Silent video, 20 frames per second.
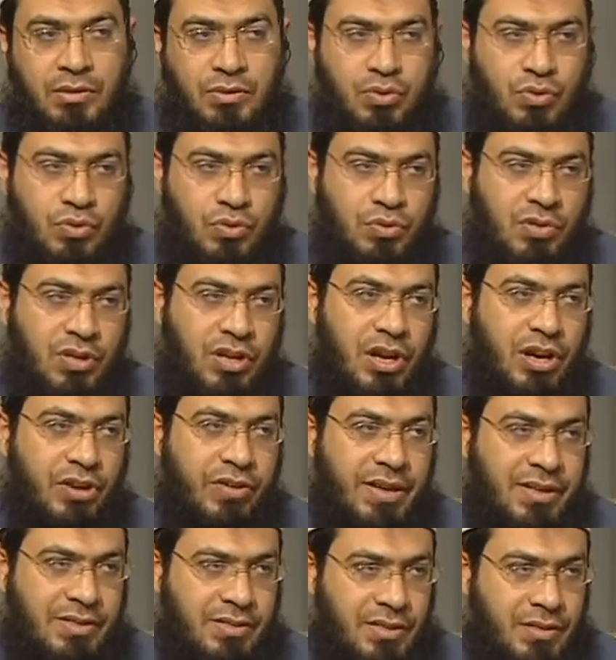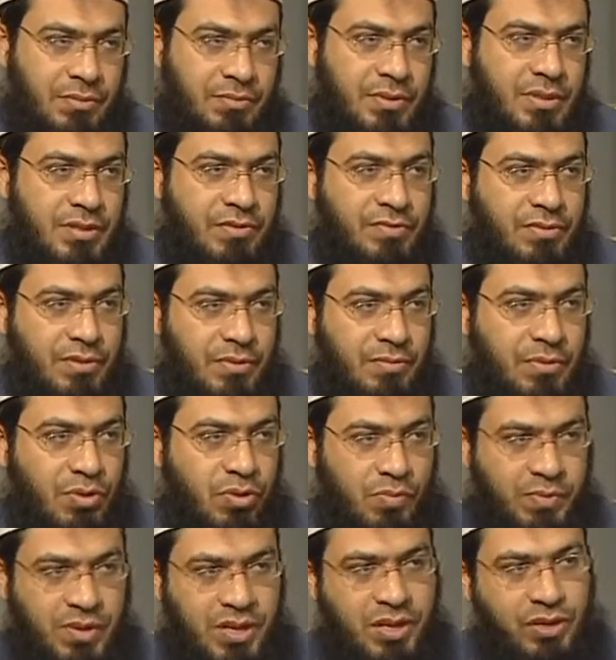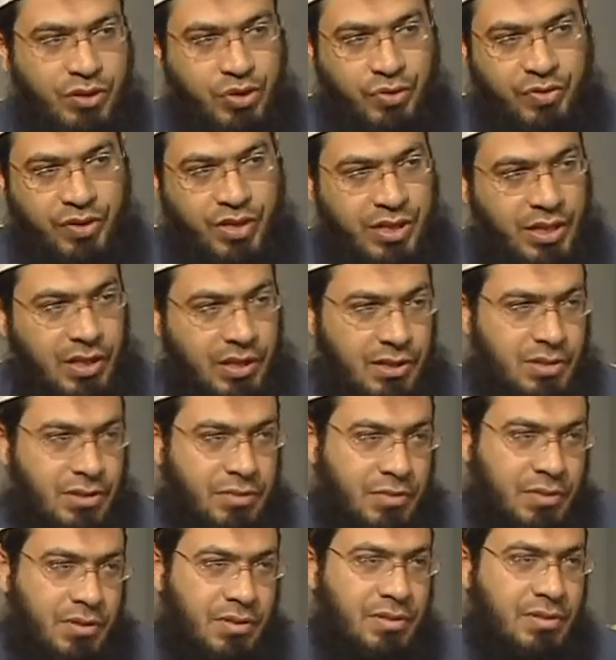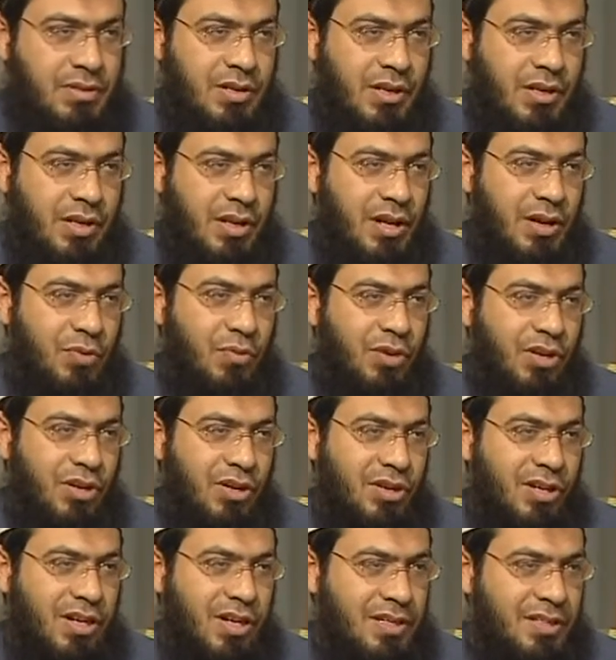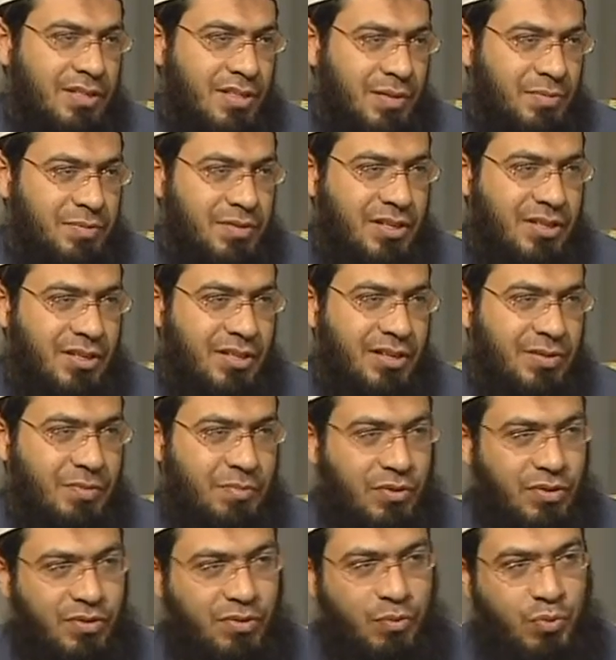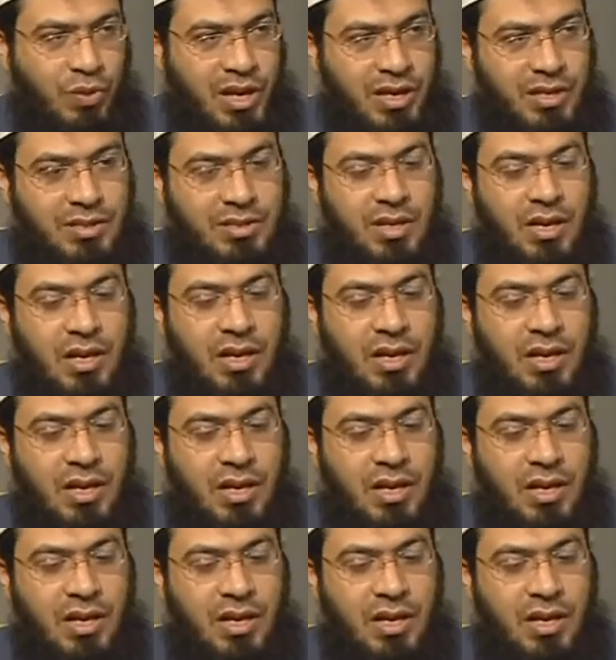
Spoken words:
so they are exempted from the obligatory deeds, because yeah, Allah will not accept in both ways.